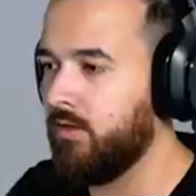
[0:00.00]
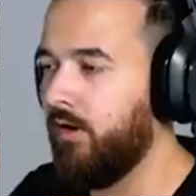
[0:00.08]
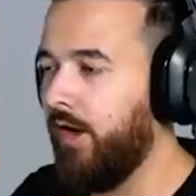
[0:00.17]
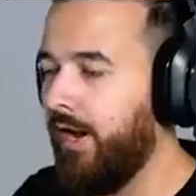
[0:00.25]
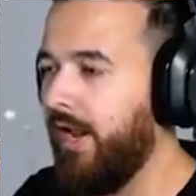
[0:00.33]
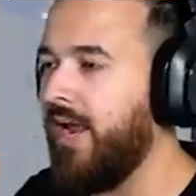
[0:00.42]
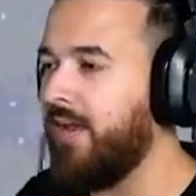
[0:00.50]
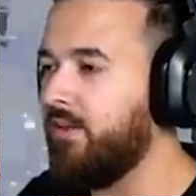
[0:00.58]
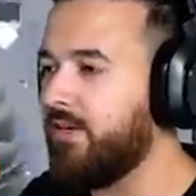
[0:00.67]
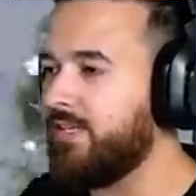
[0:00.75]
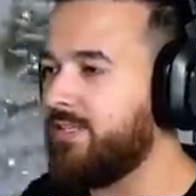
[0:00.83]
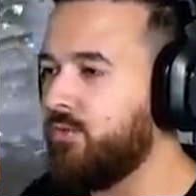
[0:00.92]
Alright, hey,
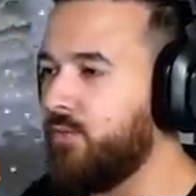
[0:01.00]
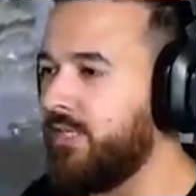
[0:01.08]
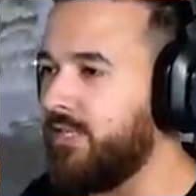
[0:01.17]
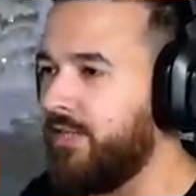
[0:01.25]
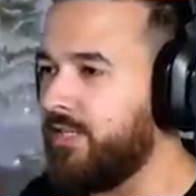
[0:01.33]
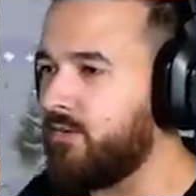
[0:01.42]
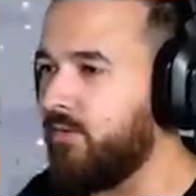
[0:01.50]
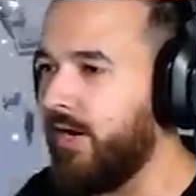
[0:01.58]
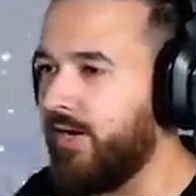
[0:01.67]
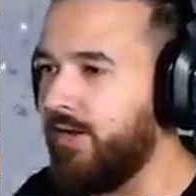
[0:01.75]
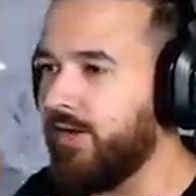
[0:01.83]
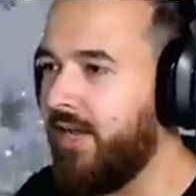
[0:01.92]
look, it's still winter. That's
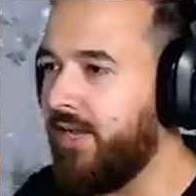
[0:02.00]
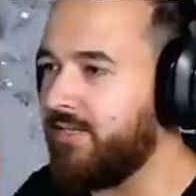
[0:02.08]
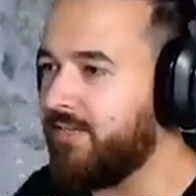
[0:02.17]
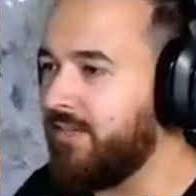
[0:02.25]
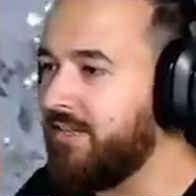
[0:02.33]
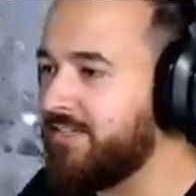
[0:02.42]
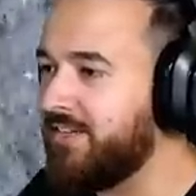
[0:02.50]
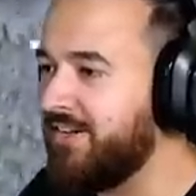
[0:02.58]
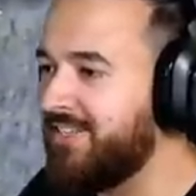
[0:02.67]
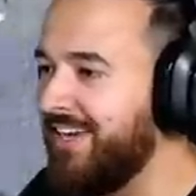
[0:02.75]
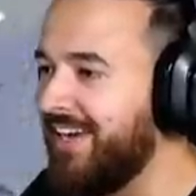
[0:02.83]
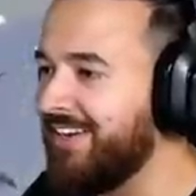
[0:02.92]
great. Okay, so let's go
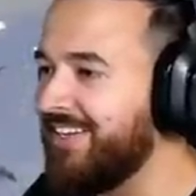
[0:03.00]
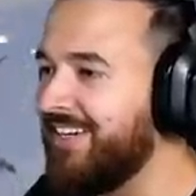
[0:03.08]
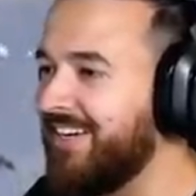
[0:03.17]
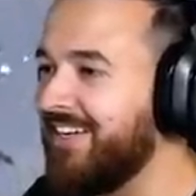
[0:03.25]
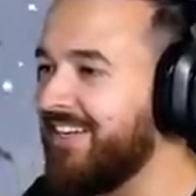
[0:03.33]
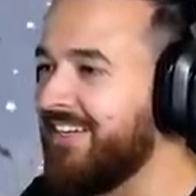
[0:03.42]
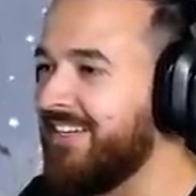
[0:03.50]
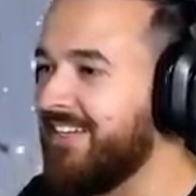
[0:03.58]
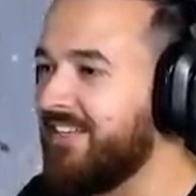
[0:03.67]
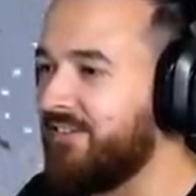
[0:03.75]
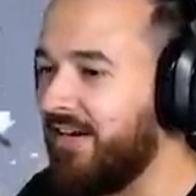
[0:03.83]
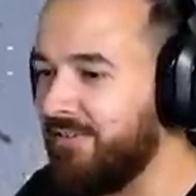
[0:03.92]
down here.
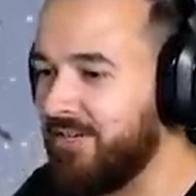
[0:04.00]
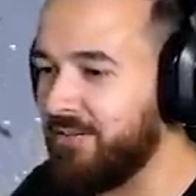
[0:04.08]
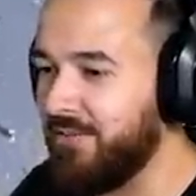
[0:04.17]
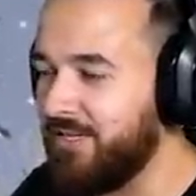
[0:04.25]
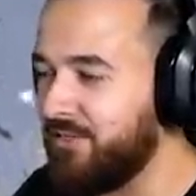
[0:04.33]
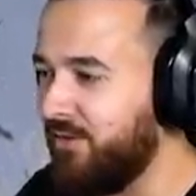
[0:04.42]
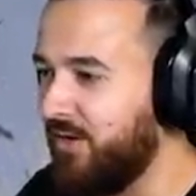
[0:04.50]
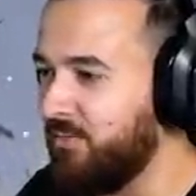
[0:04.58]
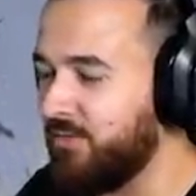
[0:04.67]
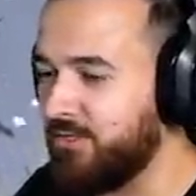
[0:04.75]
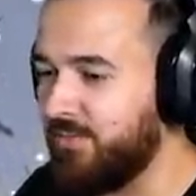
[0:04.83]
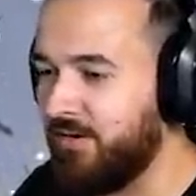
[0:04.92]
Travel to the magic realm,
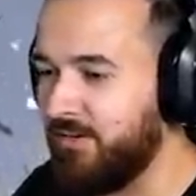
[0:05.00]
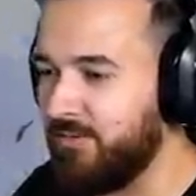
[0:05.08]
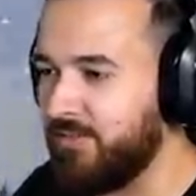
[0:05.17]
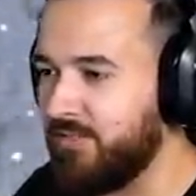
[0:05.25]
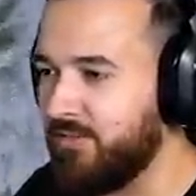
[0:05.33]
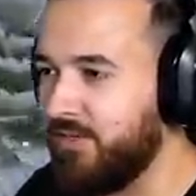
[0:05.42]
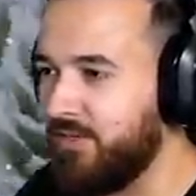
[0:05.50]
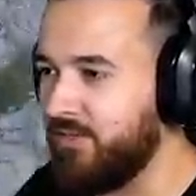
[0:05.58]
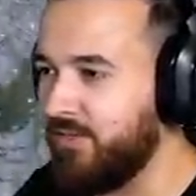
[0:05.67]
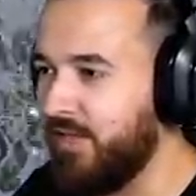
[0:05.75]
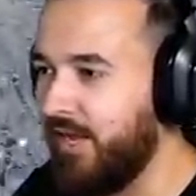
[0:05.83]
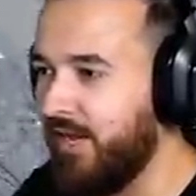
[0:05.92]
because apparently we still got to
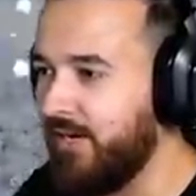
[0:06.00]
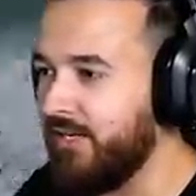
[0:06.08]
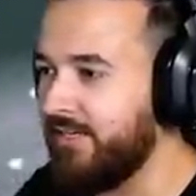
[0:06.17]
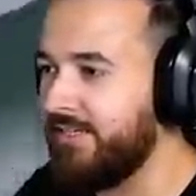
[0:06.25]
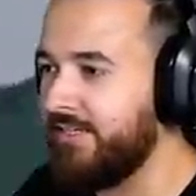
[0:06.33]
do that.